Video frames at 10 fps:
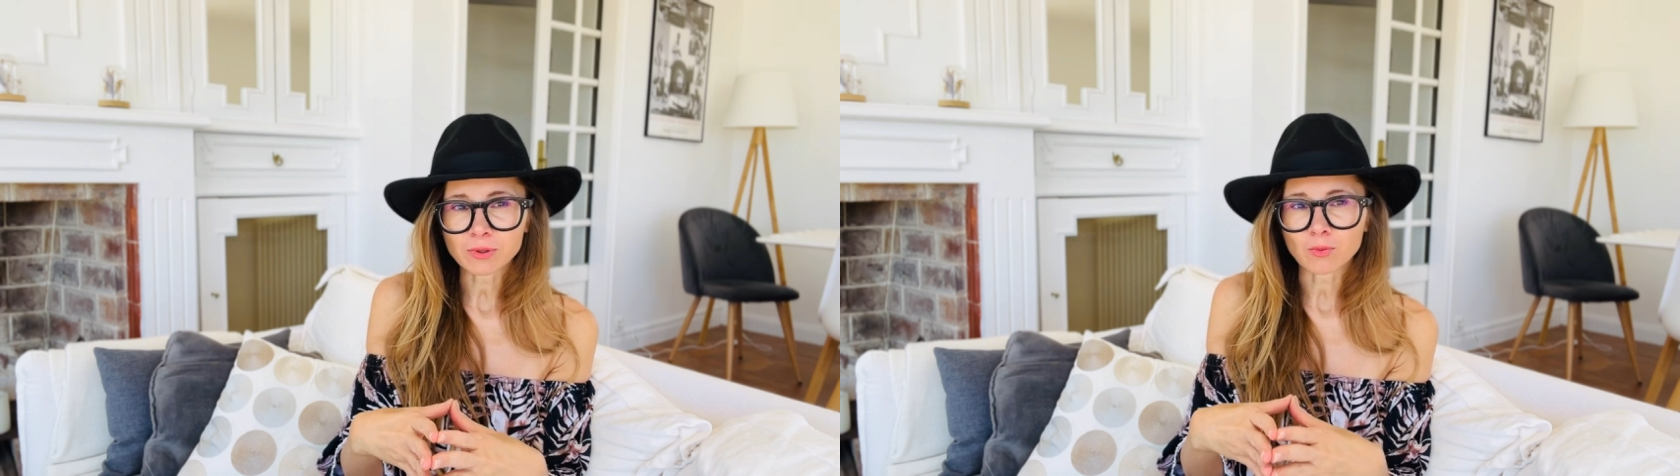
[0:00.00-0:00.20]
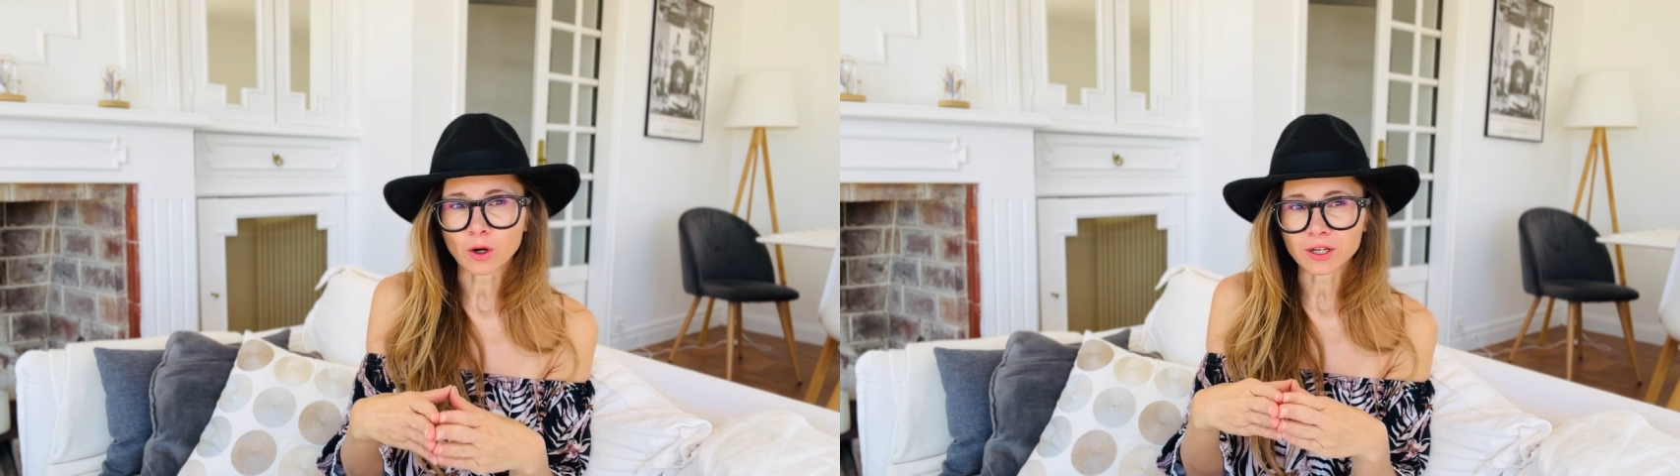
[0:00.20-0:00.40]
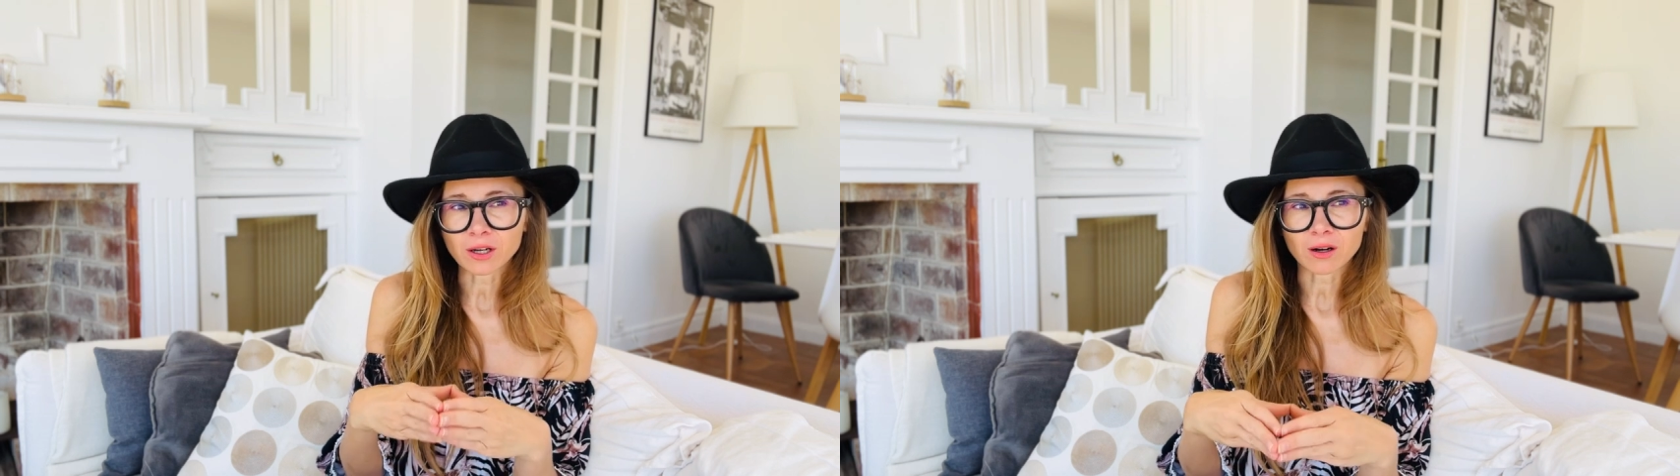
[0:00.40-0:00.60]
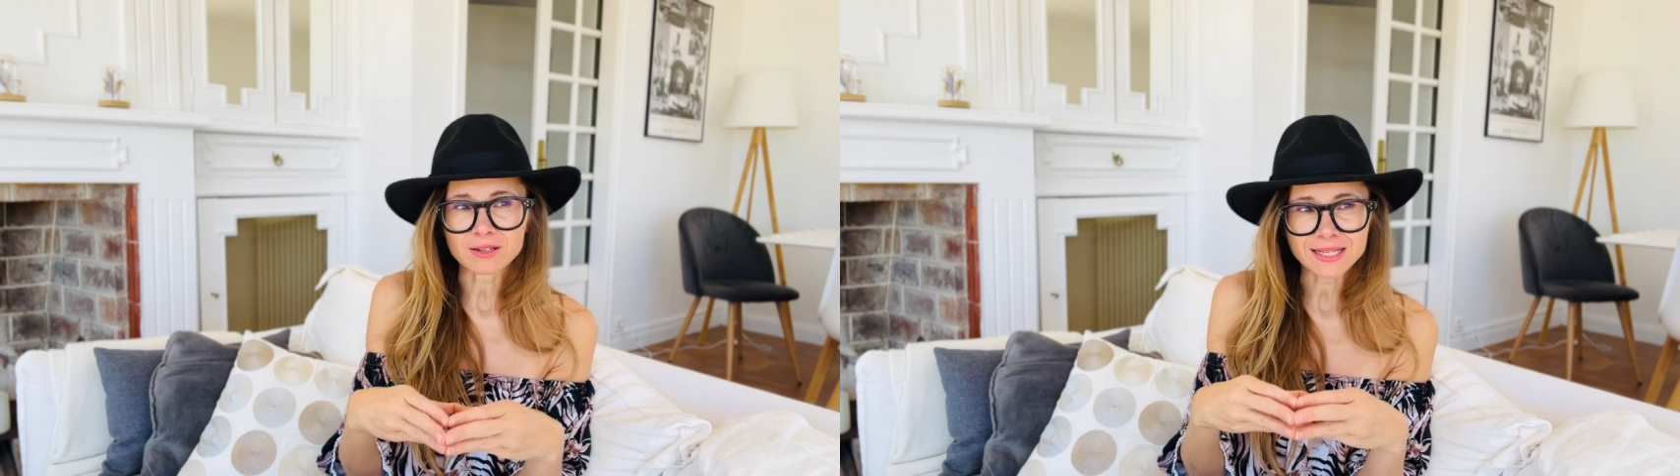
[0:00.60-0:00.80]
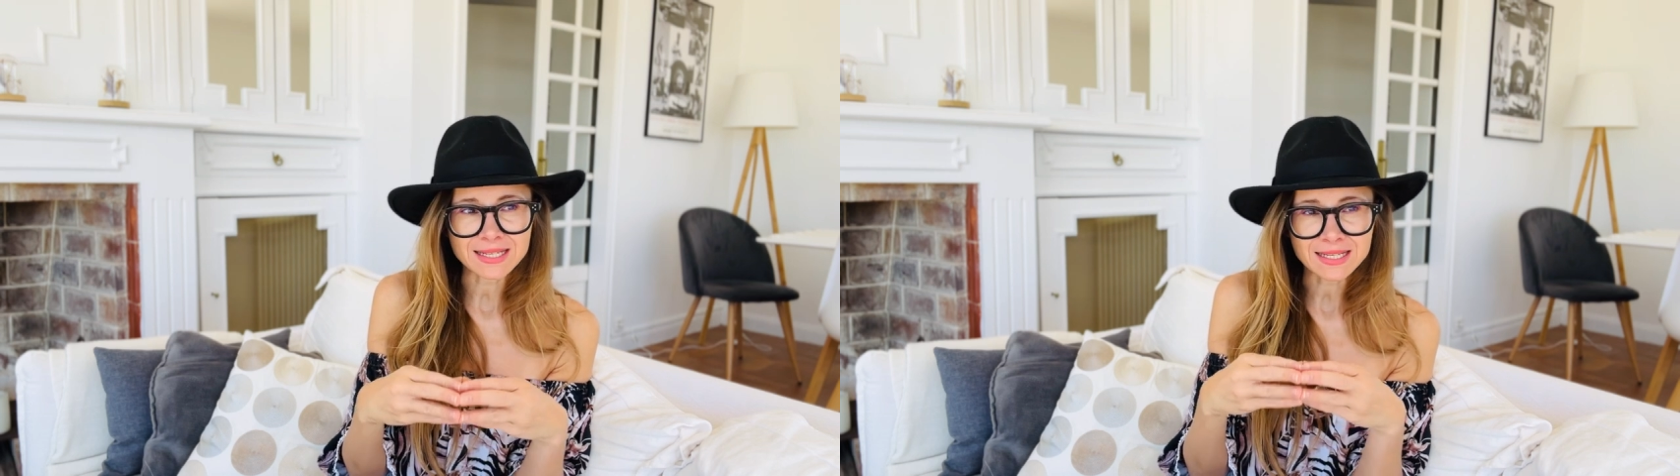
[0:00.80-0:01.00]
We wonder, oh,
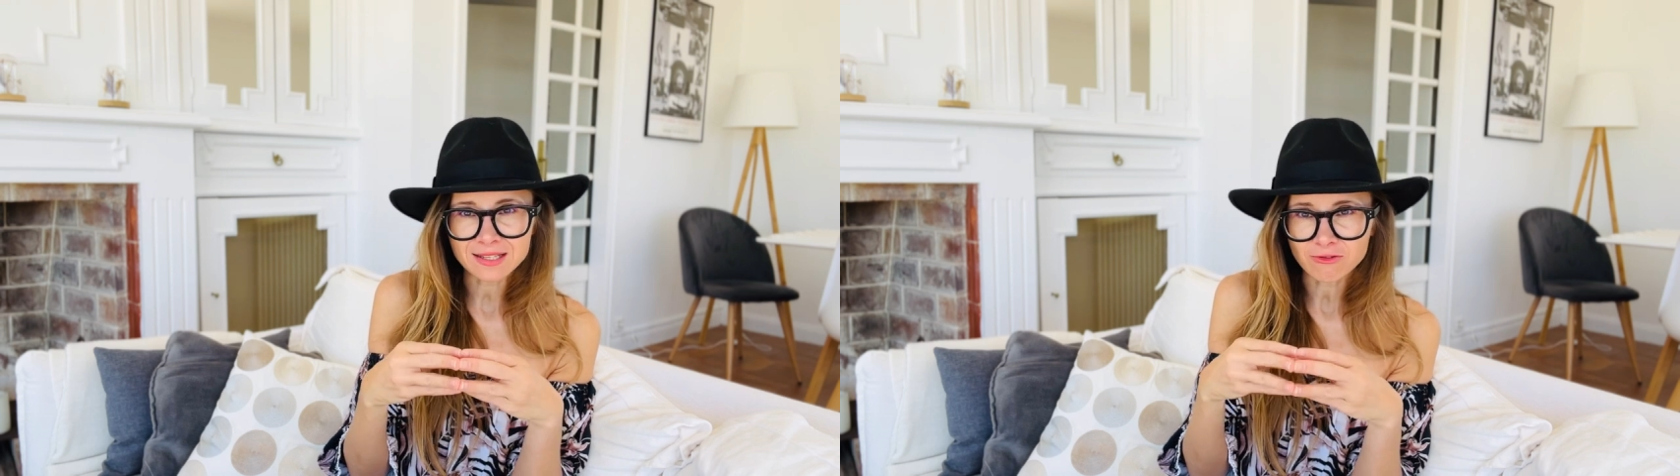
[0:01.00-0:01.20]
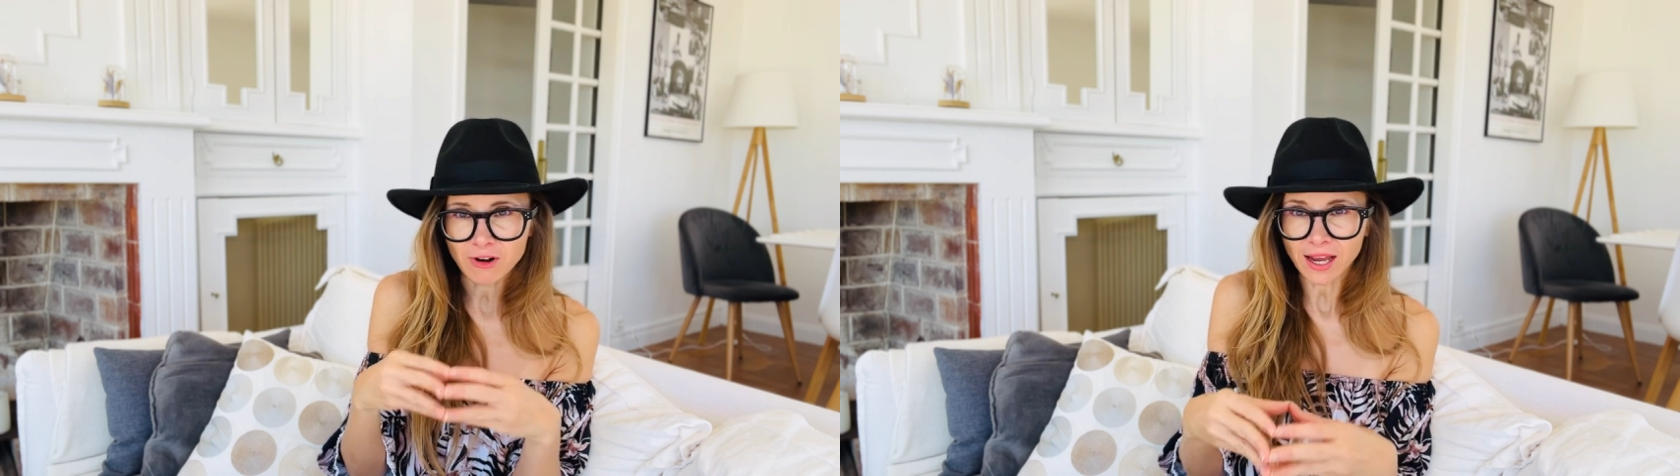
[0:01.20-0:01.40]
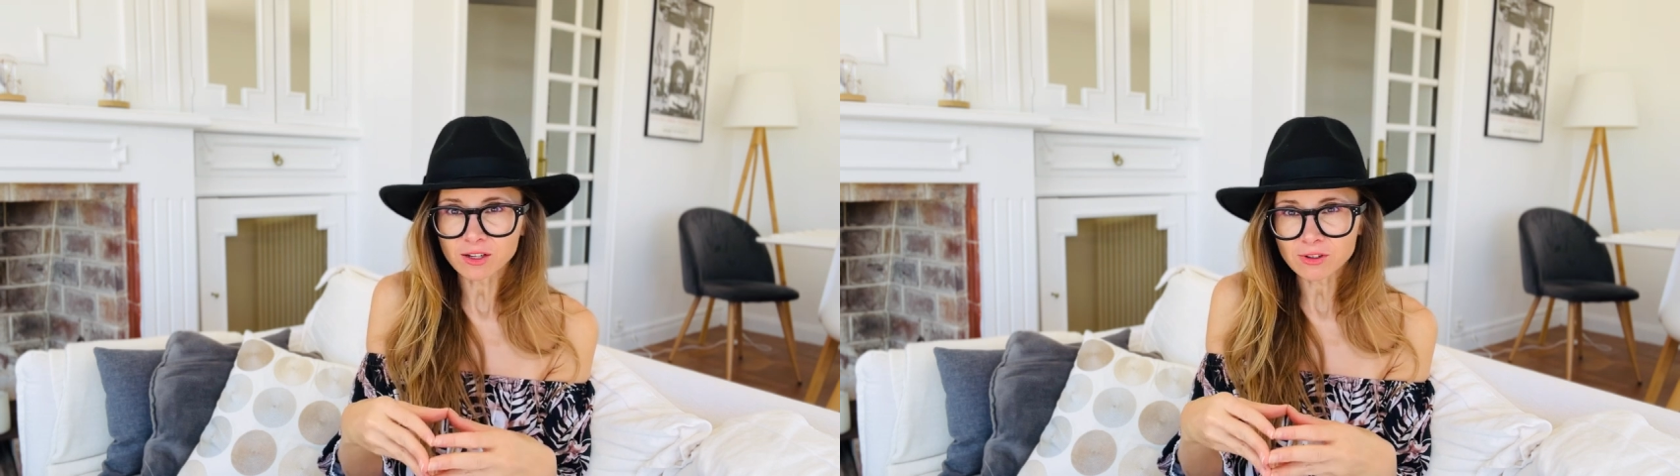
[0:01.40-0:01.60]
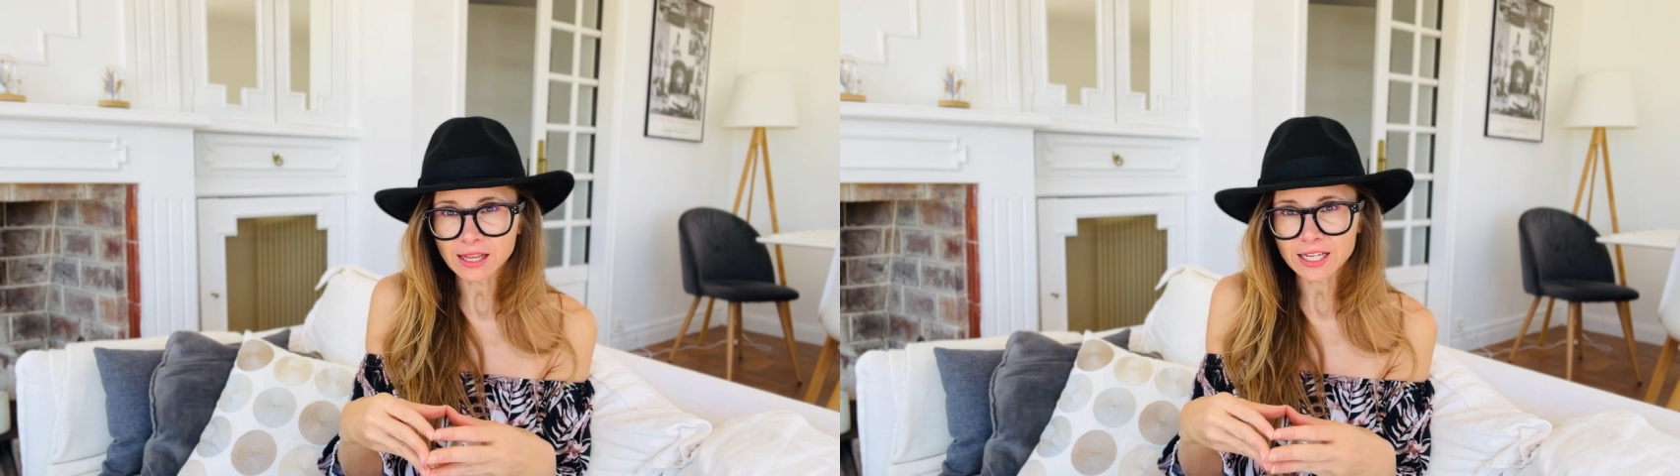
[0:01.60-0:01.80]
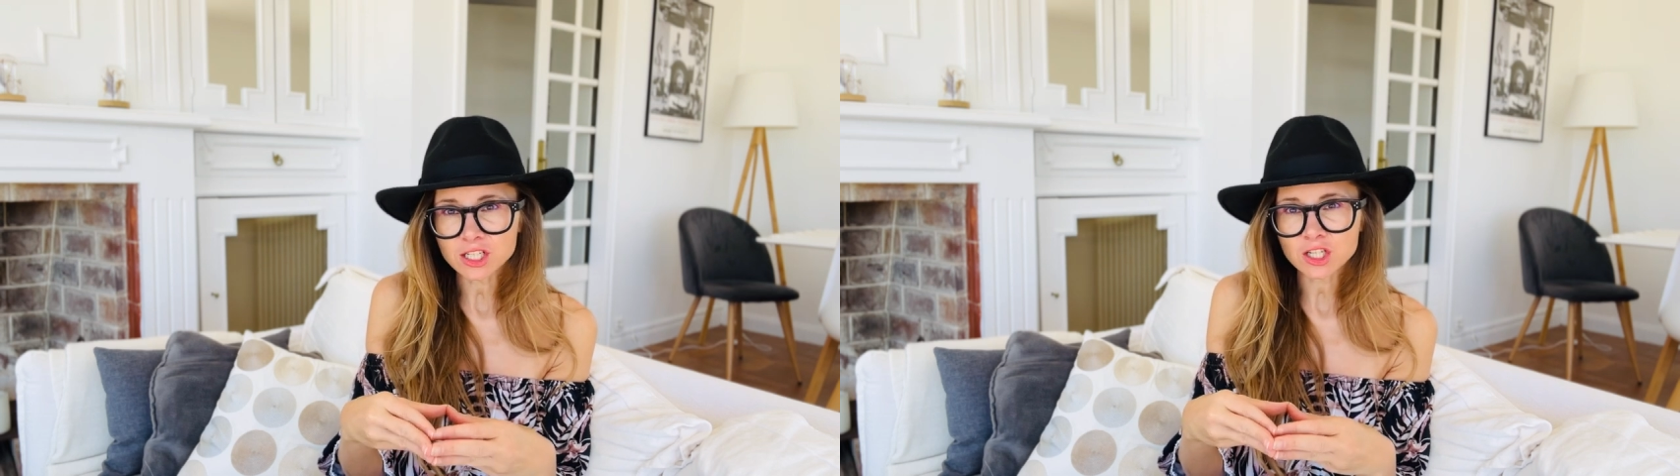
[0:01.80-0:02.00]
is this the right
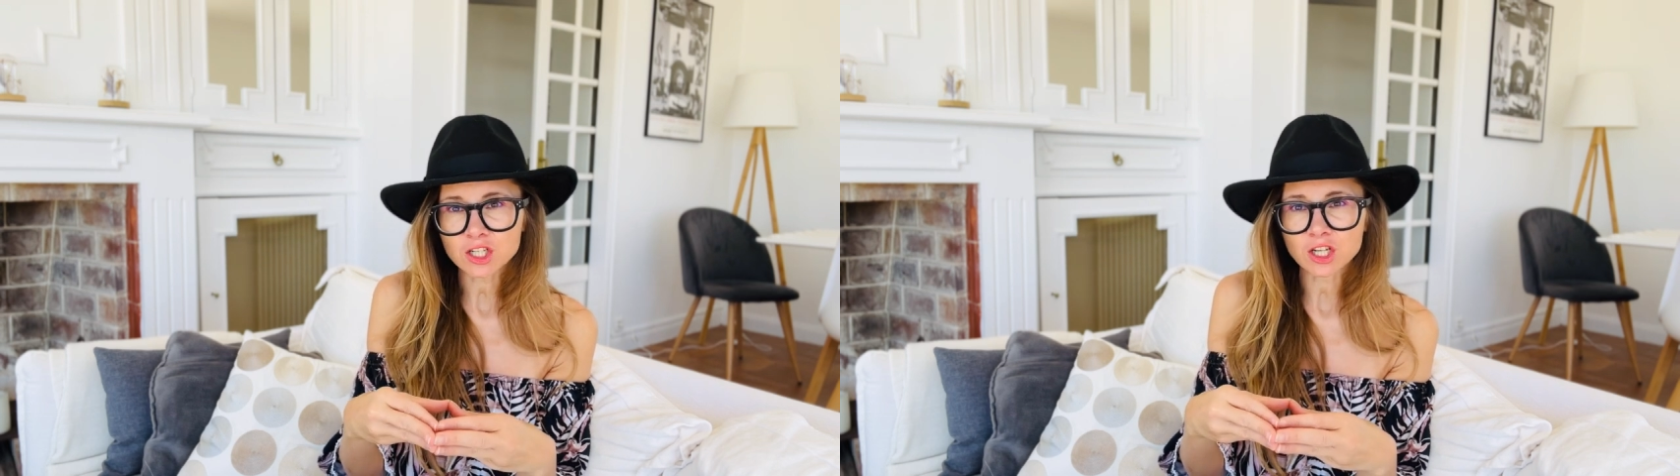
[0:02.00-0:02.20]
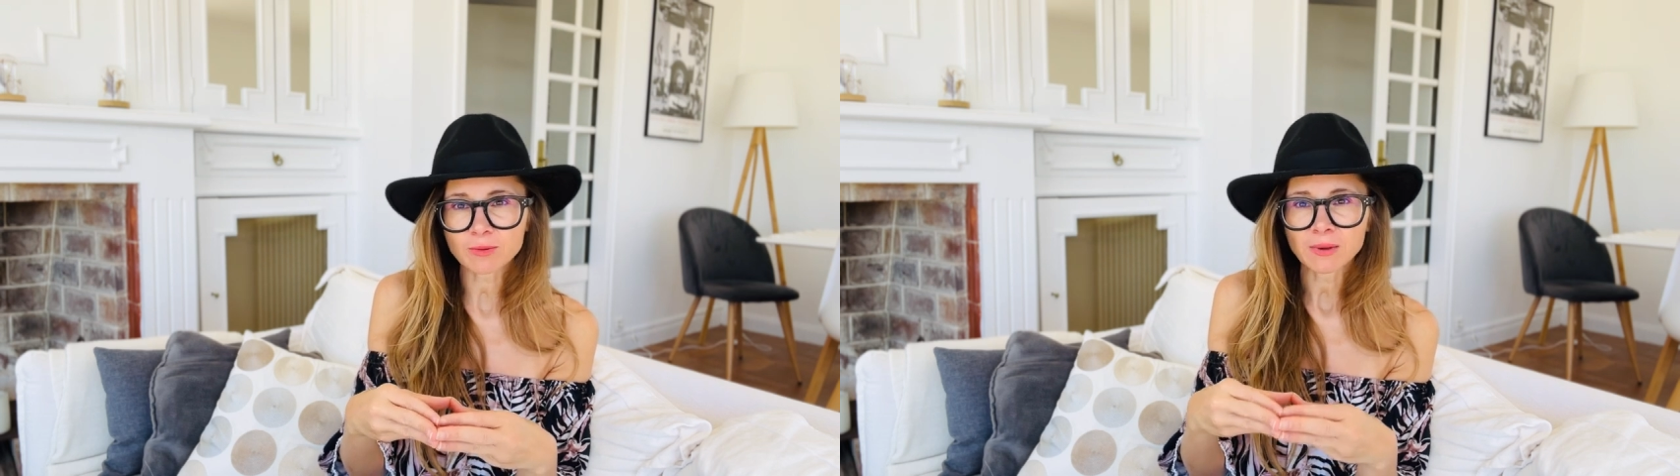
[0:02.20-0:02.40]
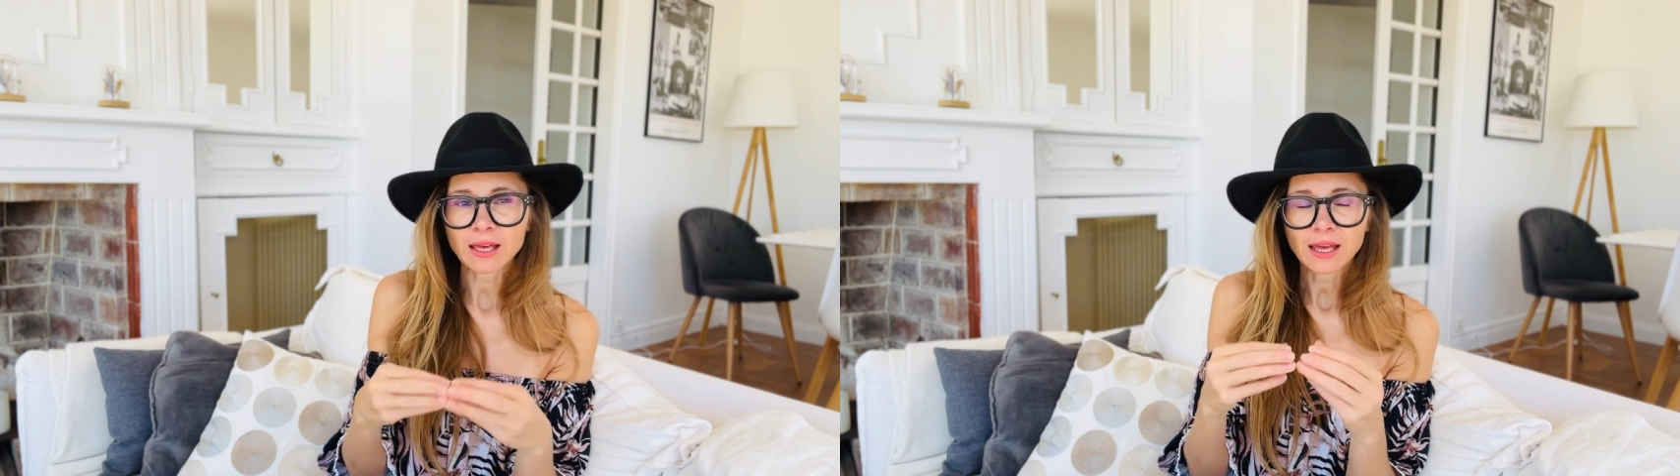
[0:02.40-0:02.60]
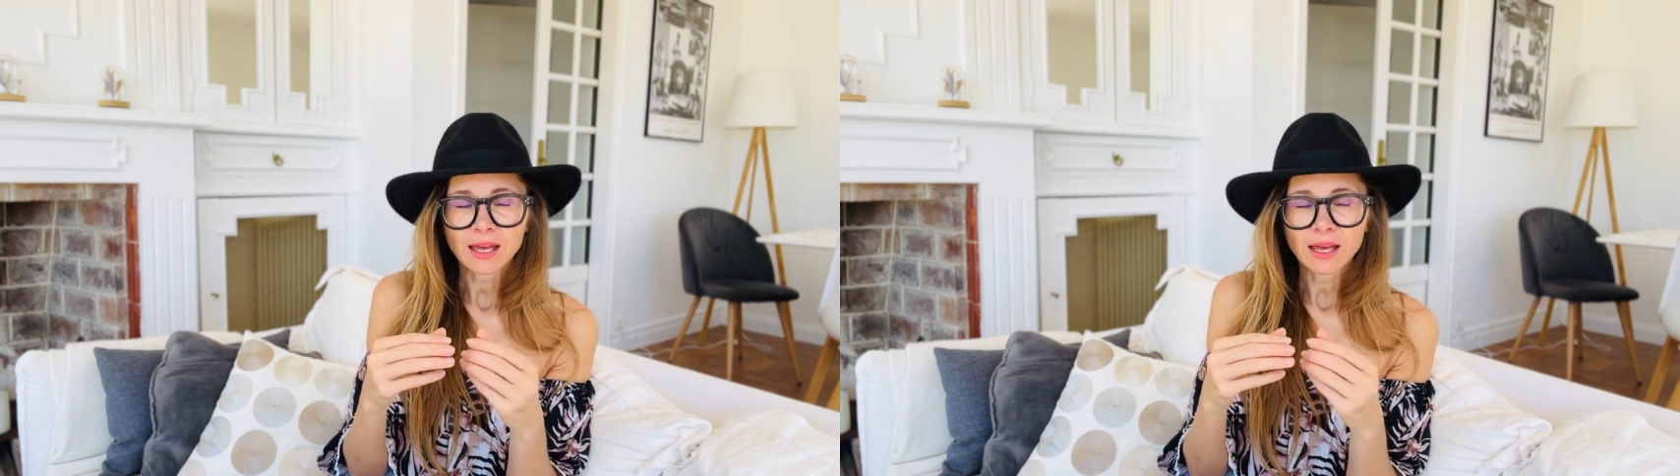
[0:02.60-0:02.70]
relationship?